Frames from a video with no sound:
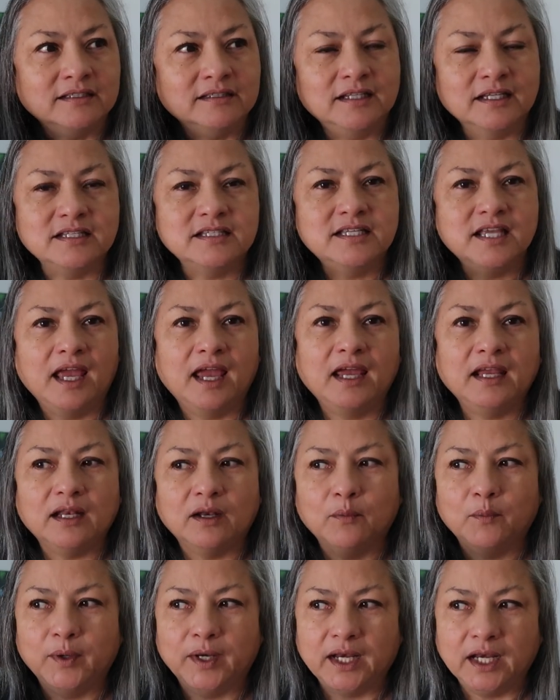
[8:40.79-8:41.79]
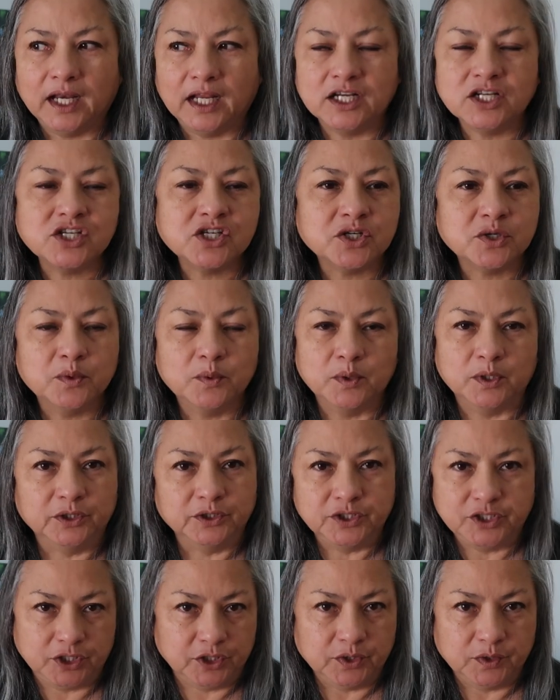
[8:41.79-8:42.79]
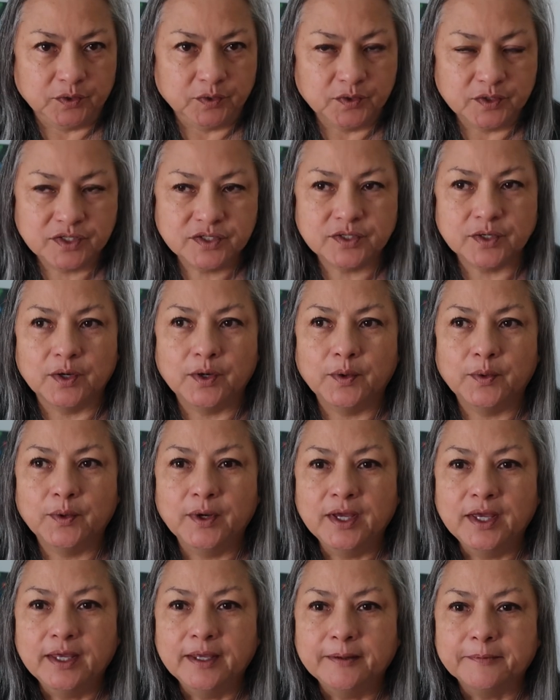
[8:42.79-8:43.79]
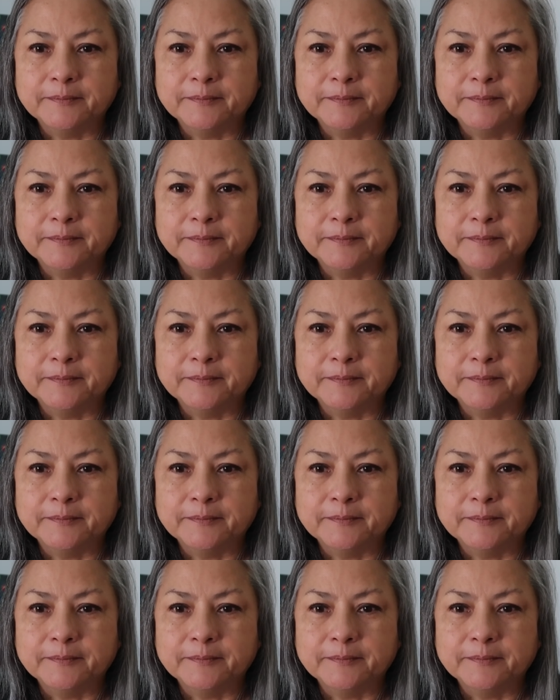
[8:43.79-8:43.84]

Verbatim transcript: dictate what nature will do. So,